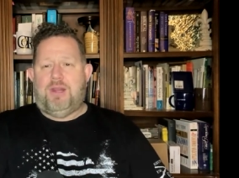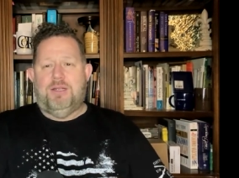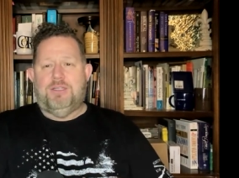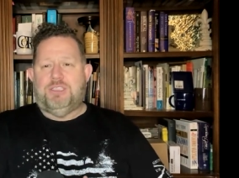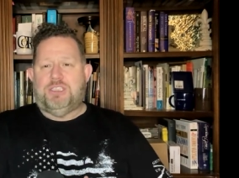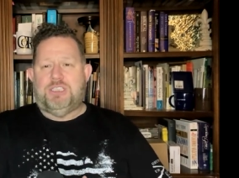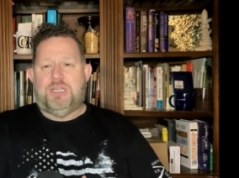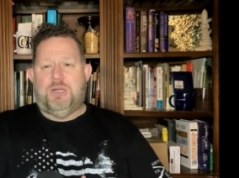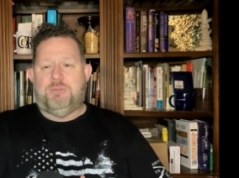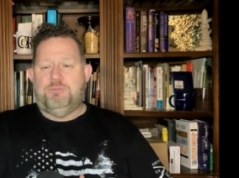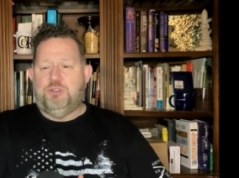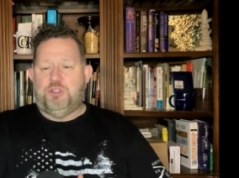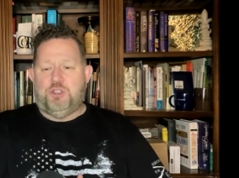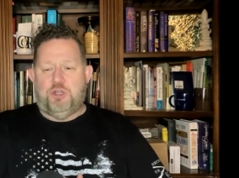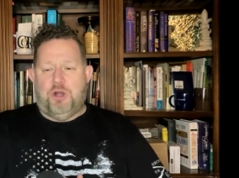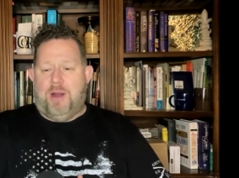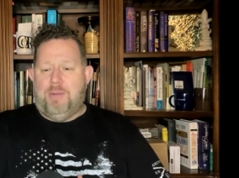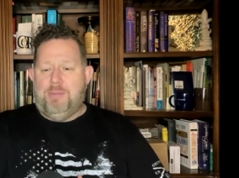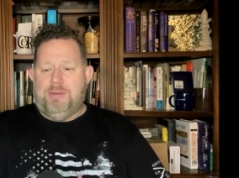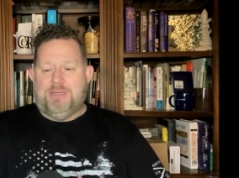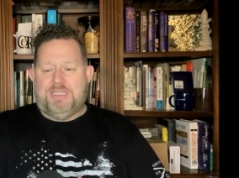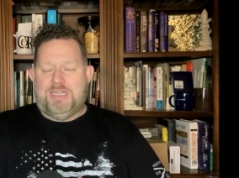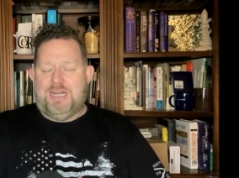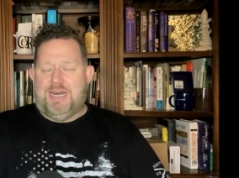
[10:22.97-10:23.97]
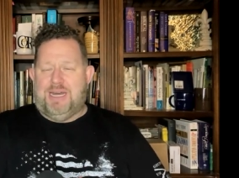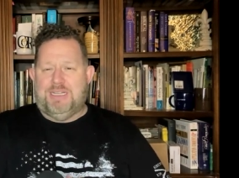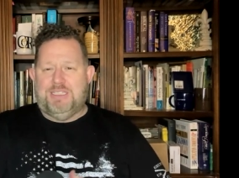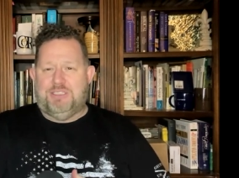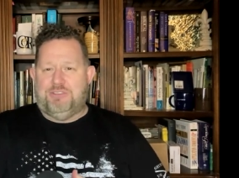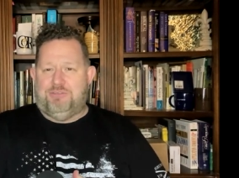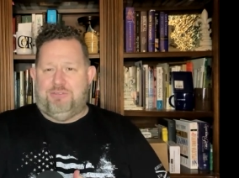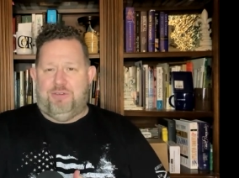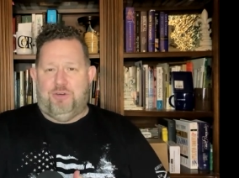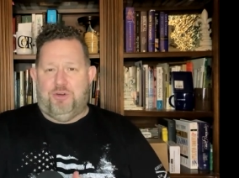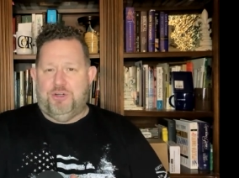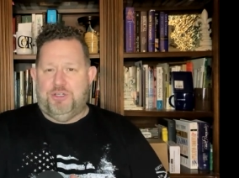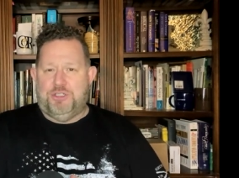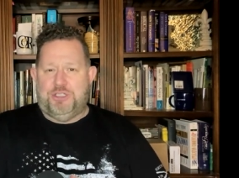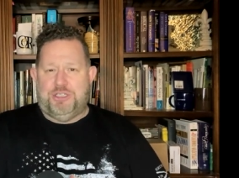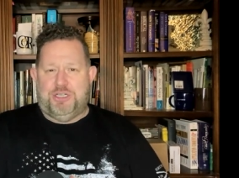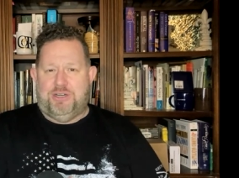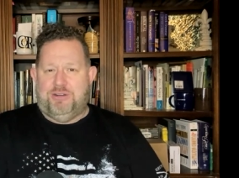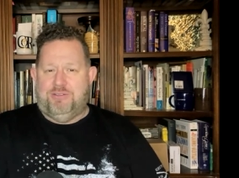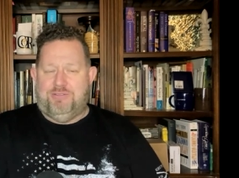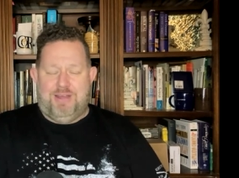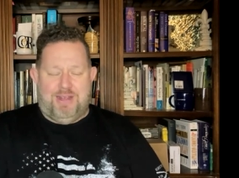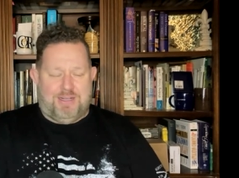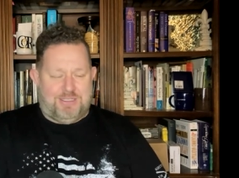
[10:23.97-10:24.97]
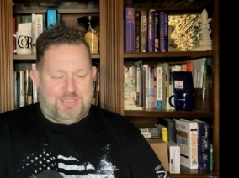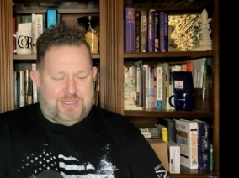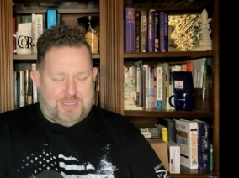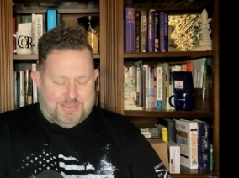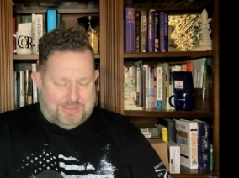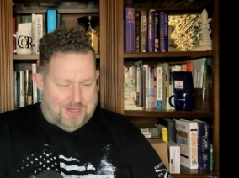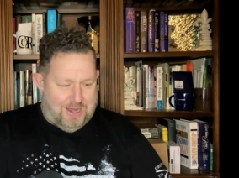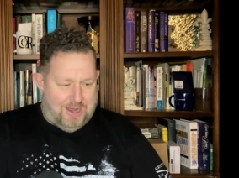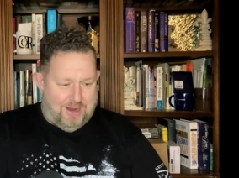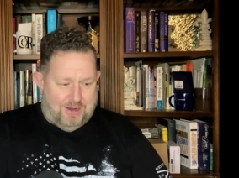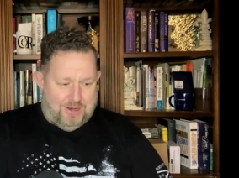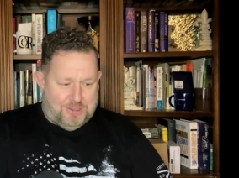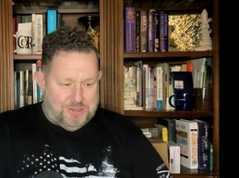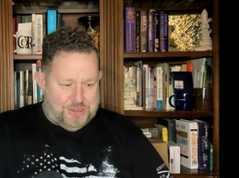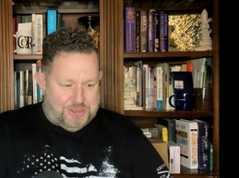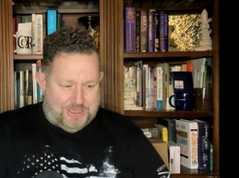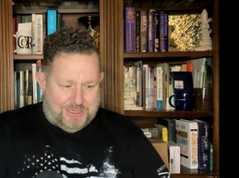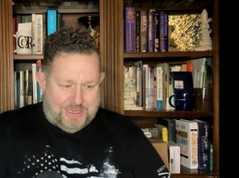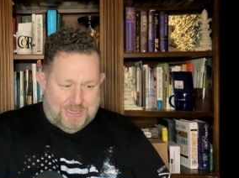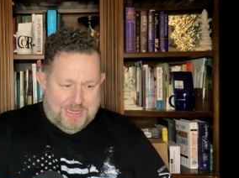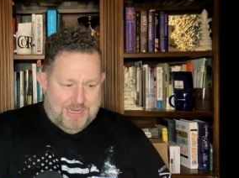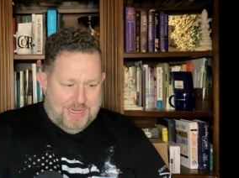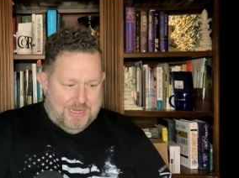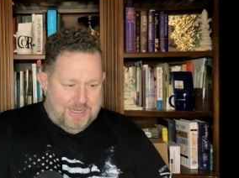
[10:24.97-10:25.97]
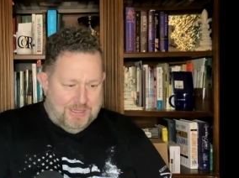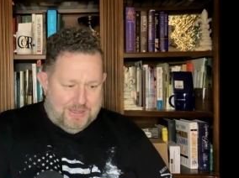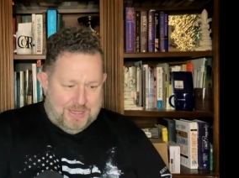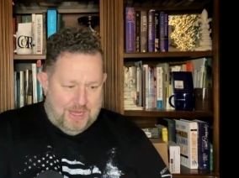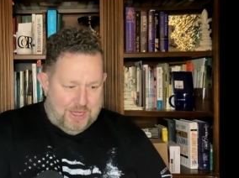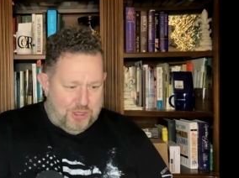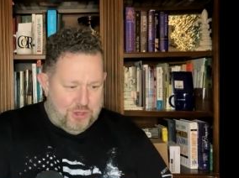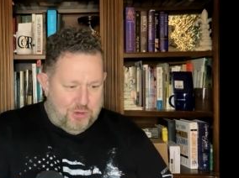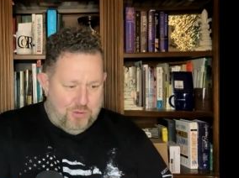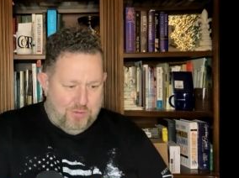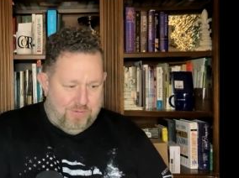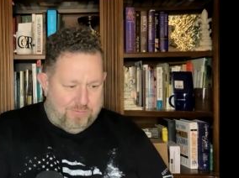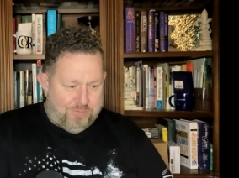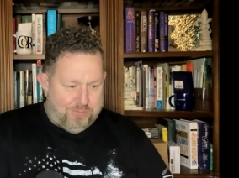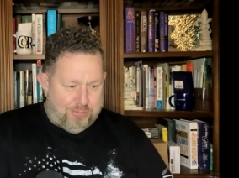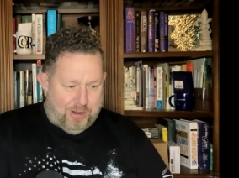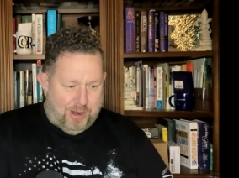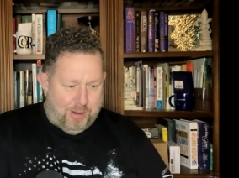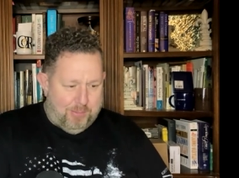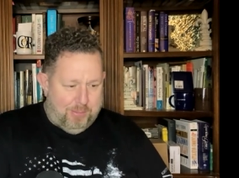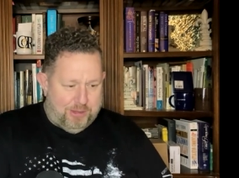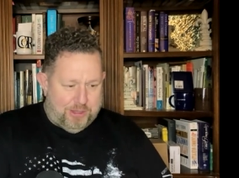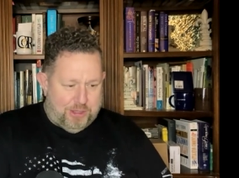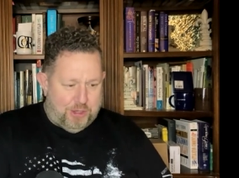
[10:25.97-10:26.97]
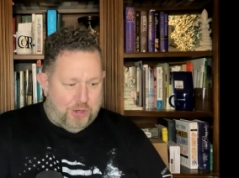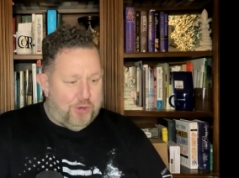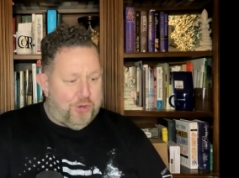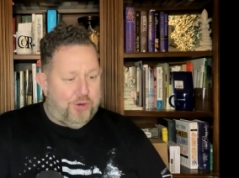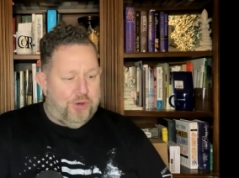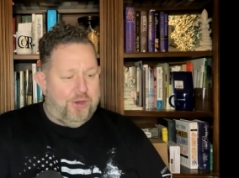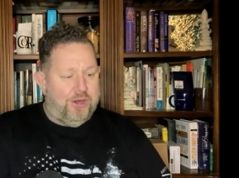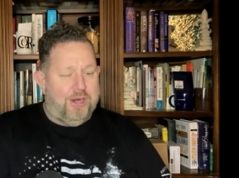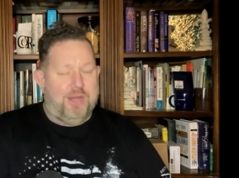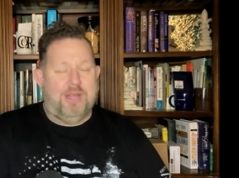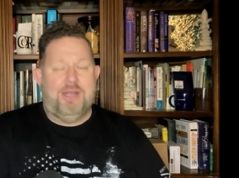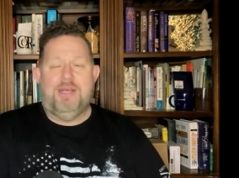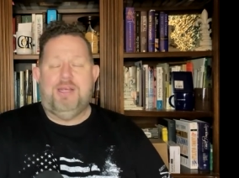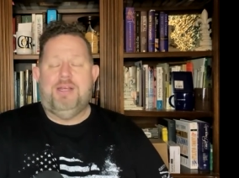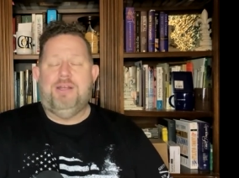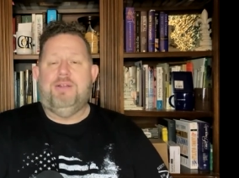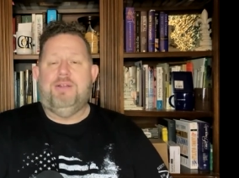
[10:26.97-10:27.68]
some dramatized version of eschatology that you have probably heard.